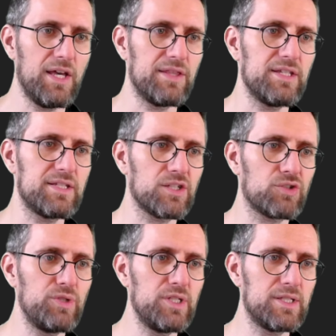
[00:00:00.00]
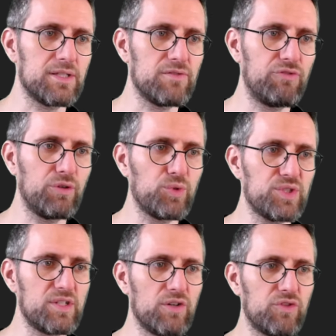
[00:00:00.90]
This increase in the
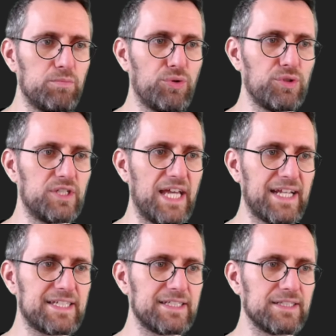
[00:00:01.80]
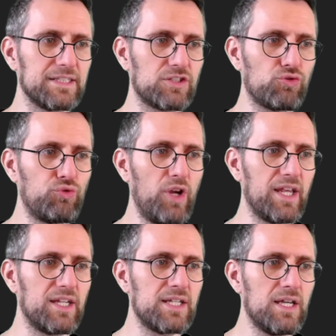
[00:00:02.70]
frequency of the polydactyl
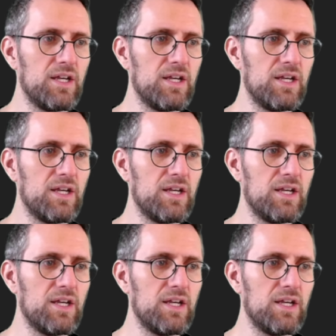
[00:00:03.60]
trait